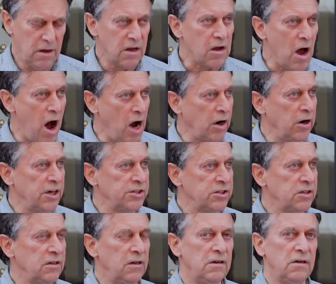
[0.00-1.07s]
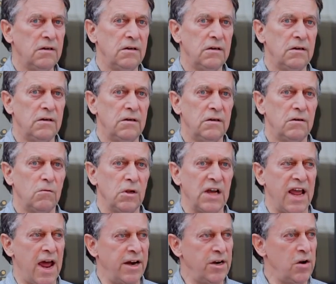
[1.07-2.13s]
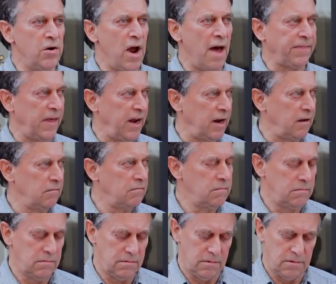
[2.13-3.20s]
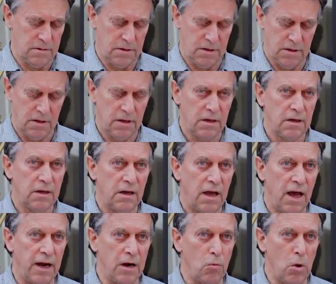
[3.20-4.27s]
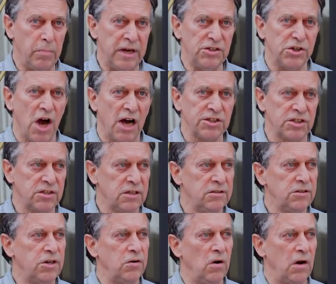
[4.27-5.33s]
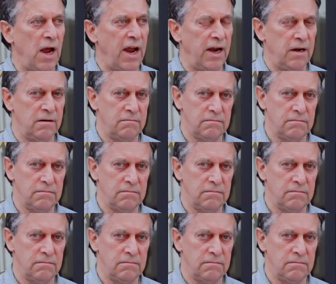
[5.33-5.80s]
Congress will again do nothing. And it will be just too late.